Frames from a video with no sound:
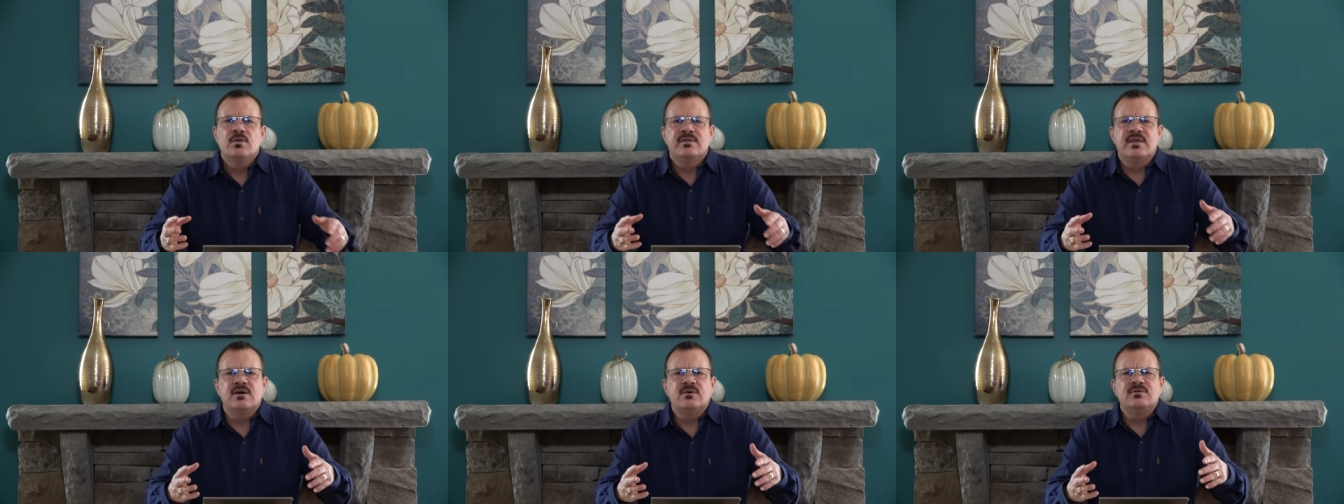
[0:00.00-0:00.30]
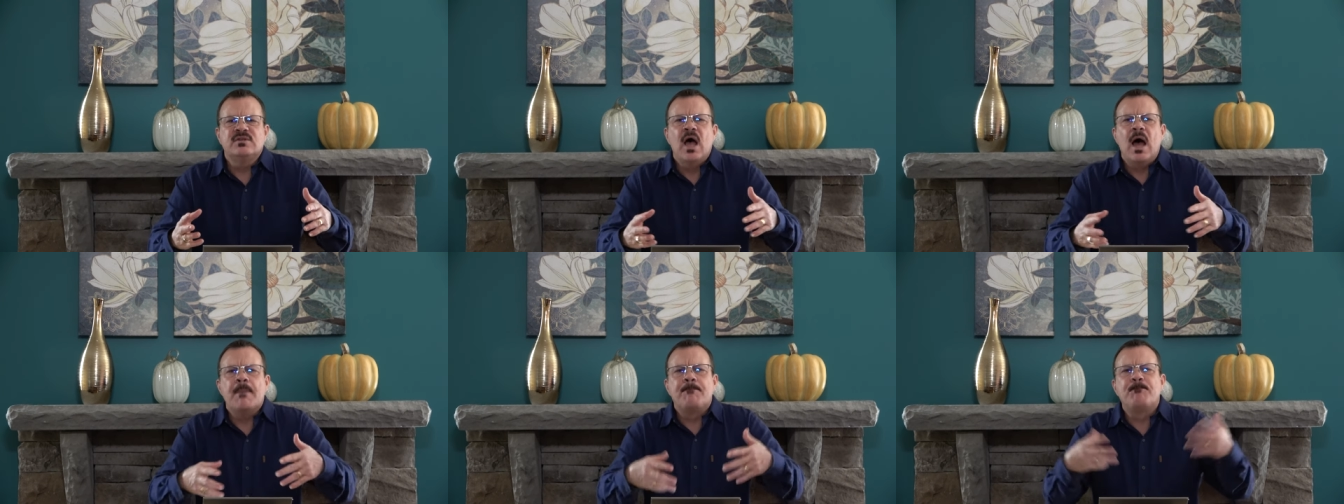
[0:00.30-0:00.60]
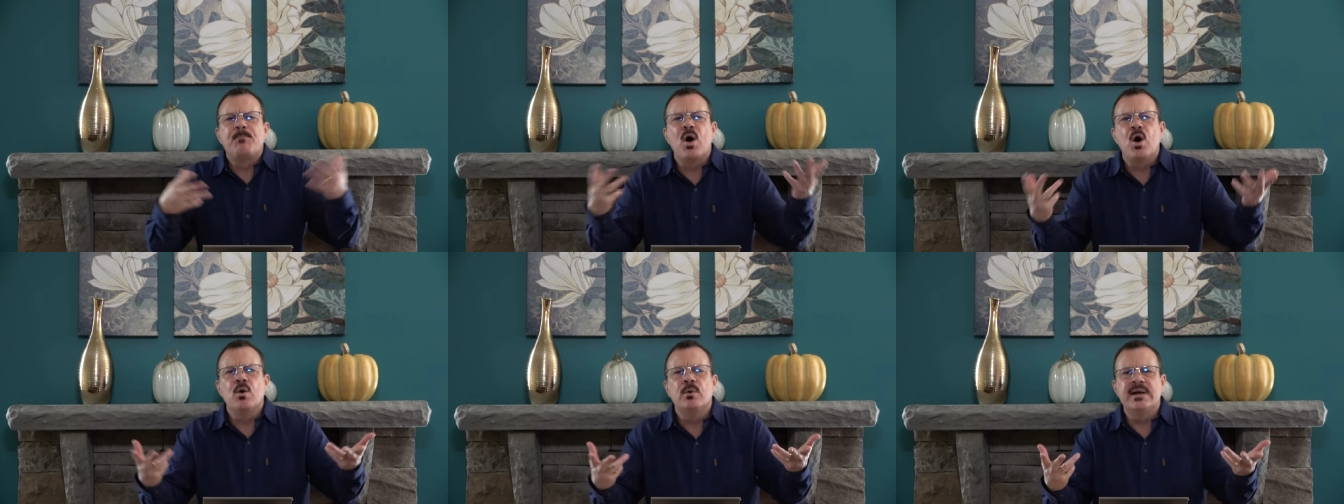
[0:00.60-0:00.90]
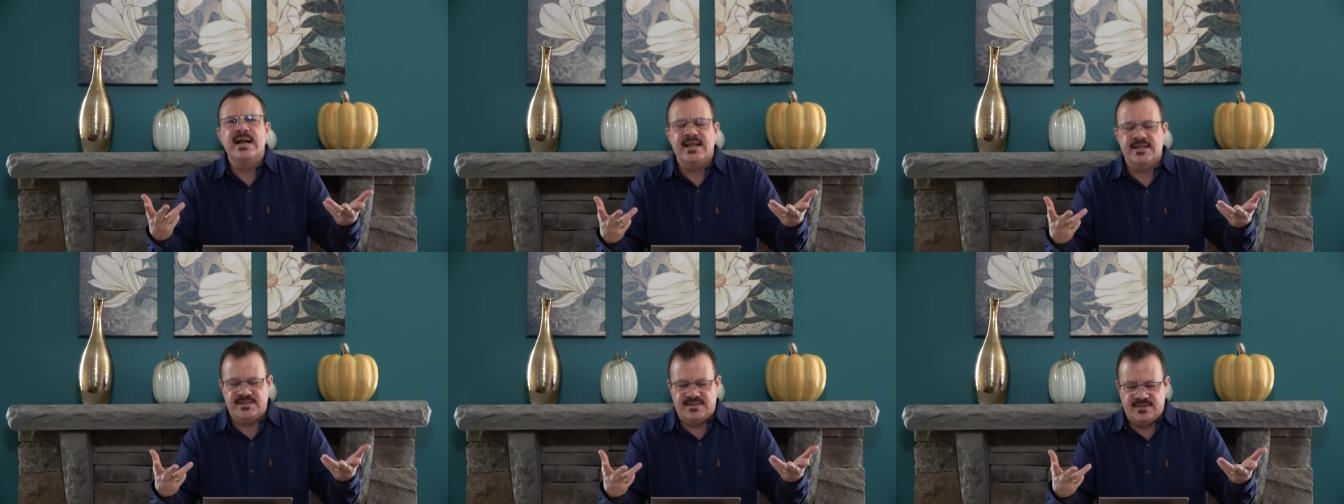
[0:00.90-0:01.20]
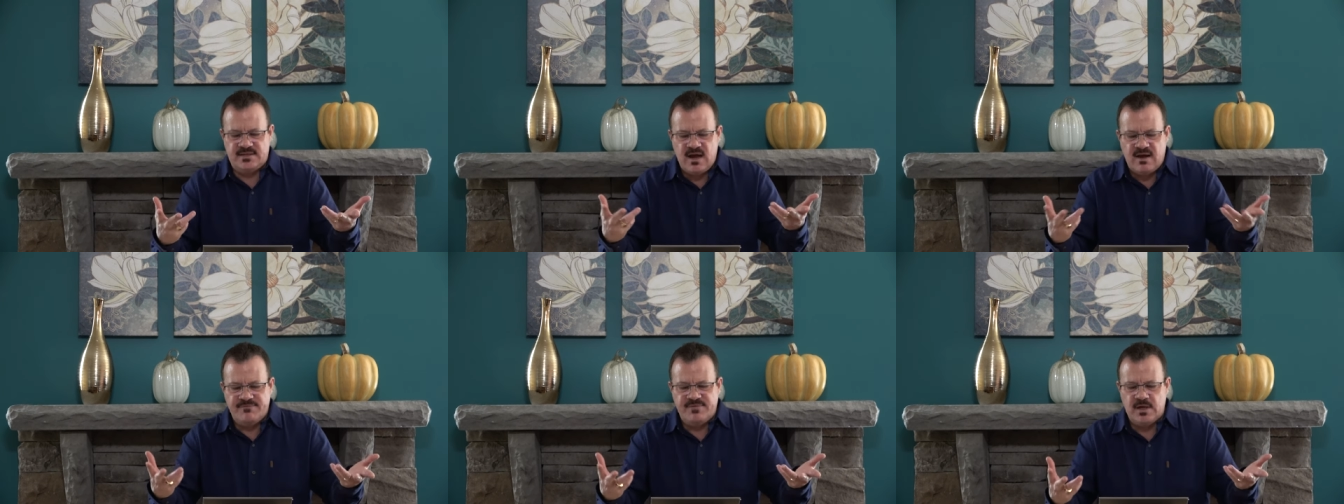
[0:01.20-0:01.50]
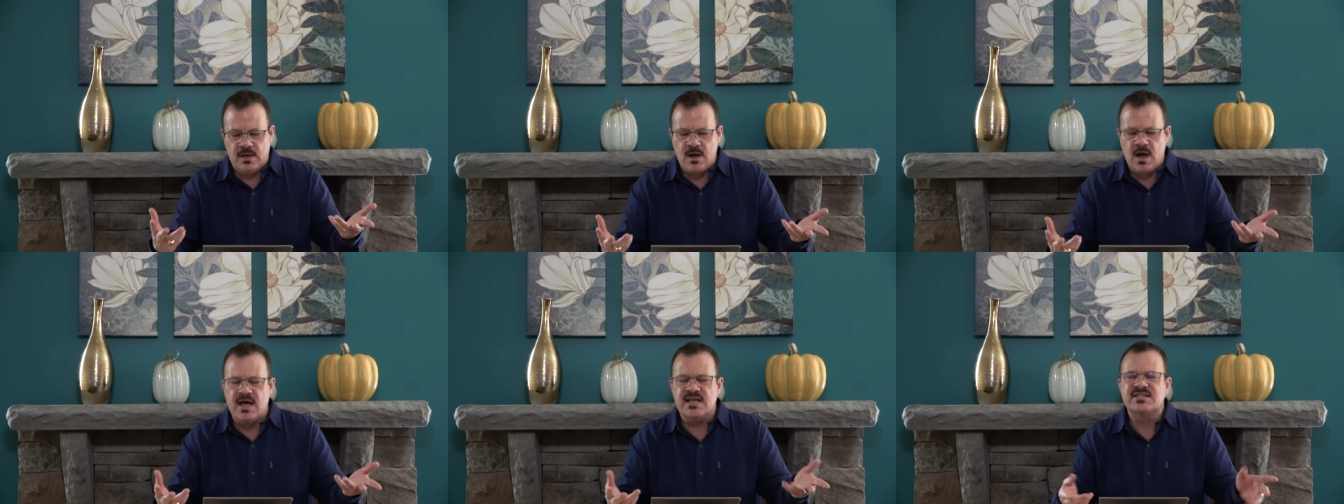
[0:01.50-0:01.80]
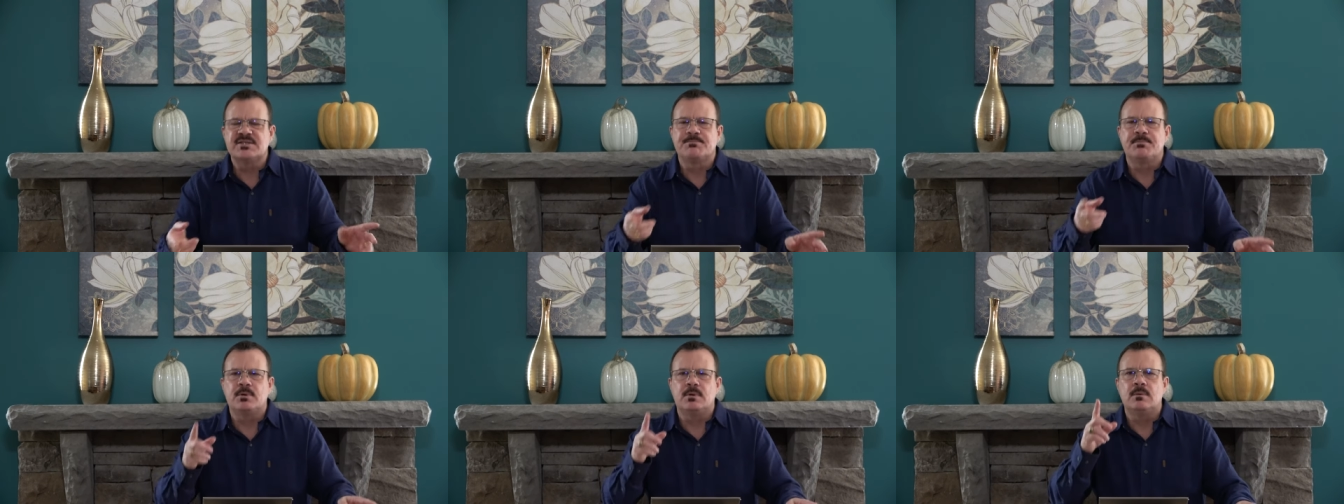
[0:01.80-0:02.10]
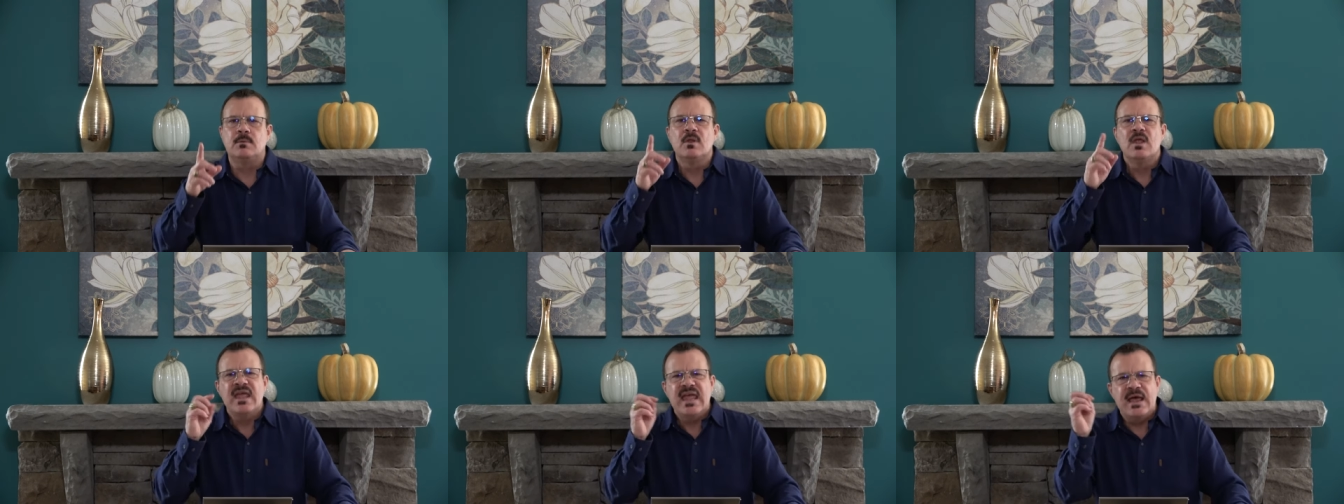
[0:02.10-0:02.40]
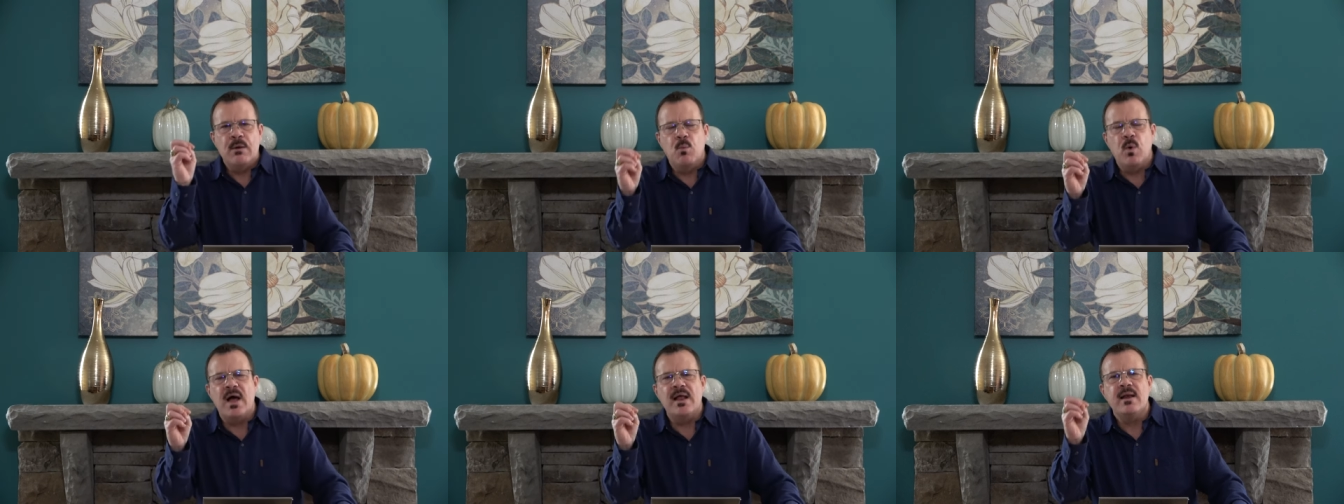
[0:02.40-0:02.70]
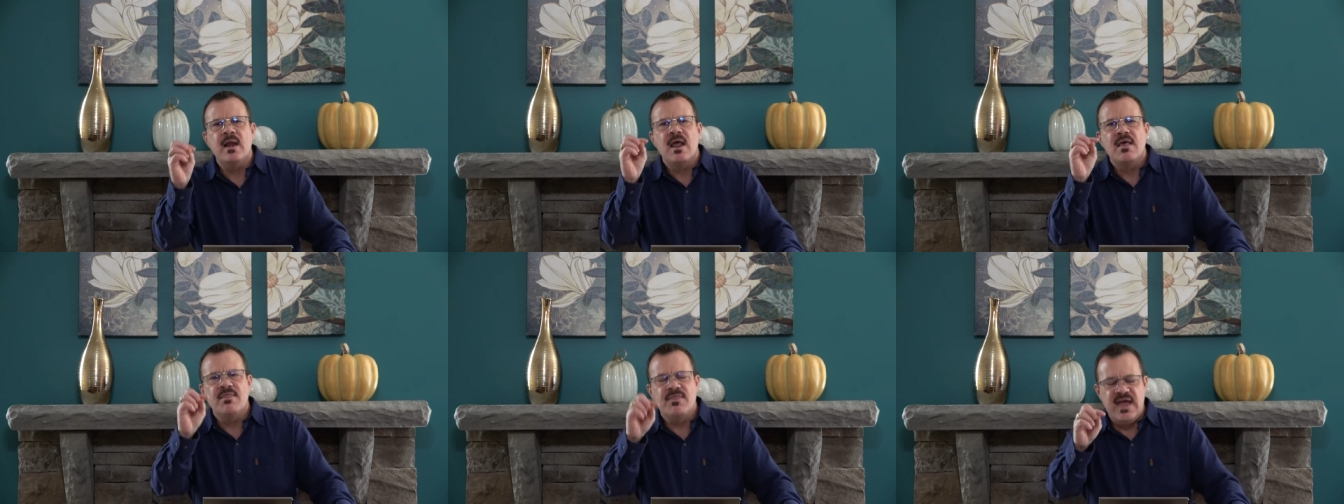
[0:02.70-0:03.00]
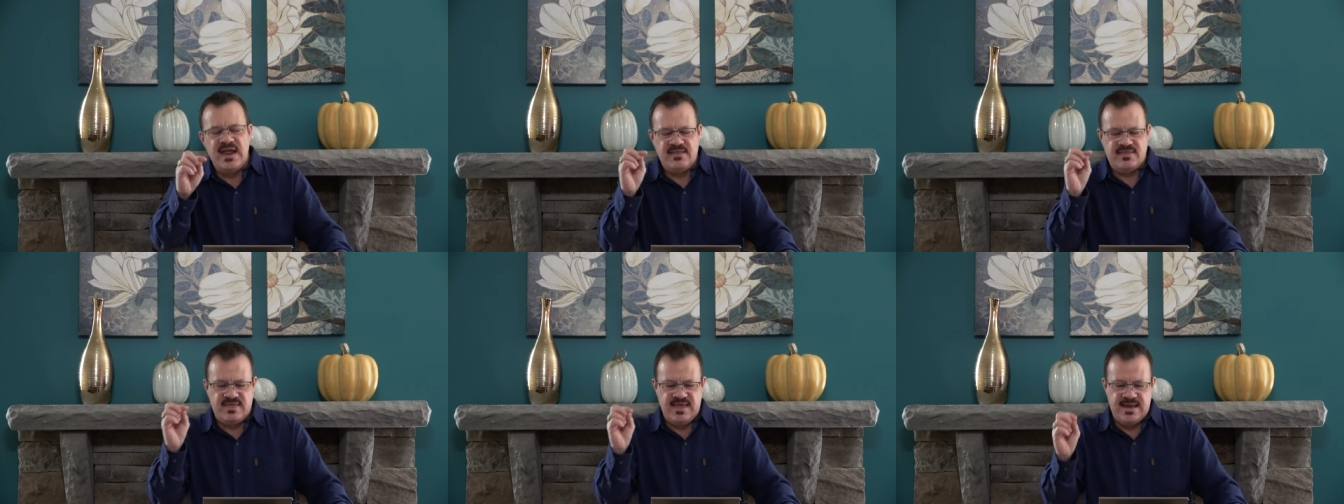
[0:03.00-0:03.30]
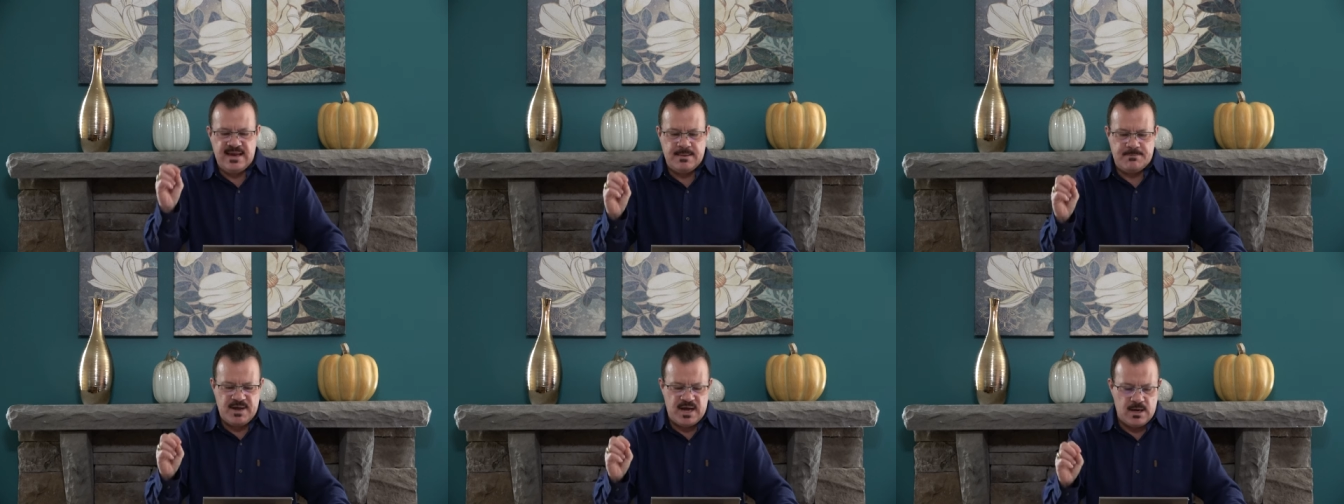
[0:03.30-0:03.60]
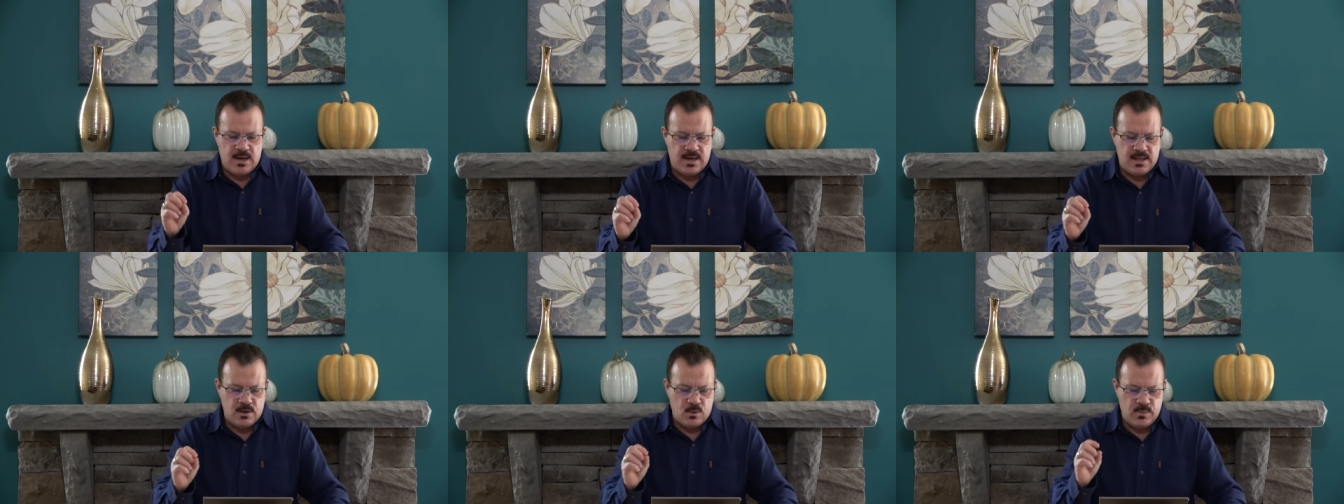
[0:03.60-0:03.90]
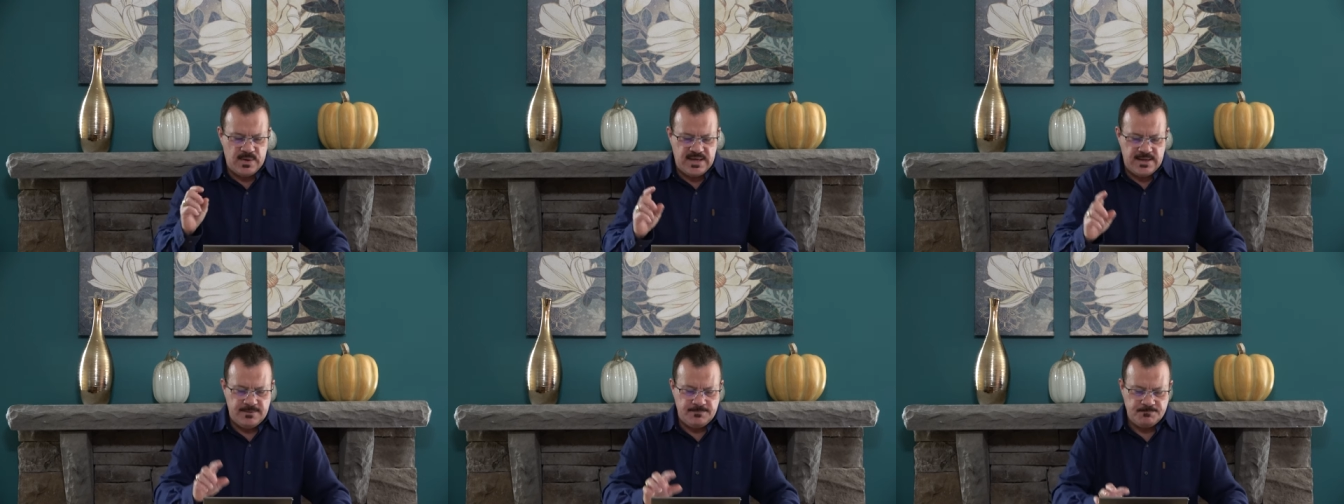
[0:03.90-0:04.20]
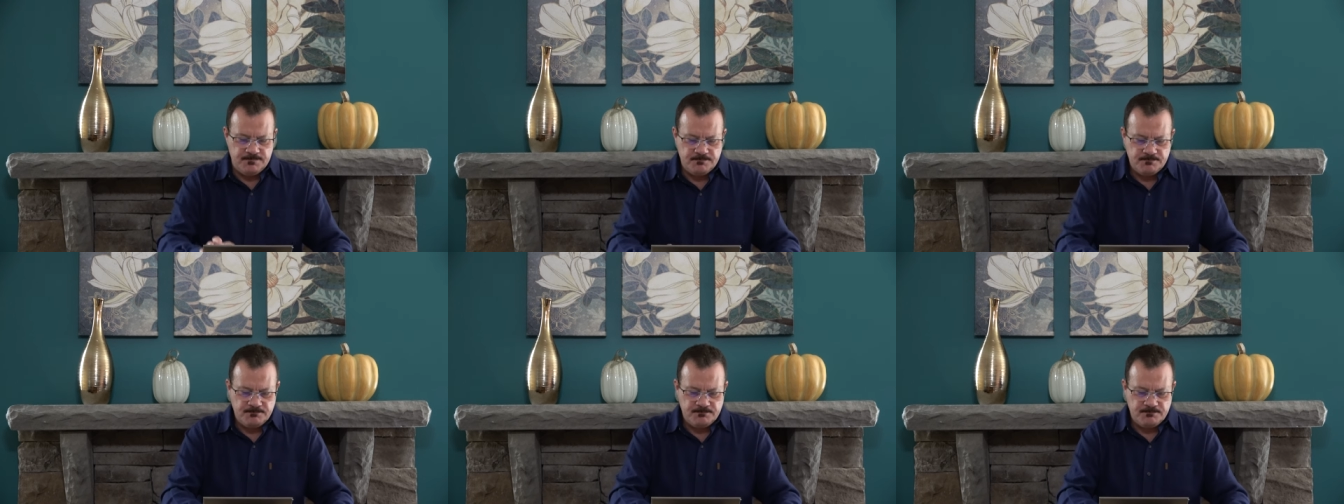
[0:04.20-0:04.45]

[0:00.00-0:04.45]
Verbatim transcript: those opponents of the gospel and what they think about Halloween.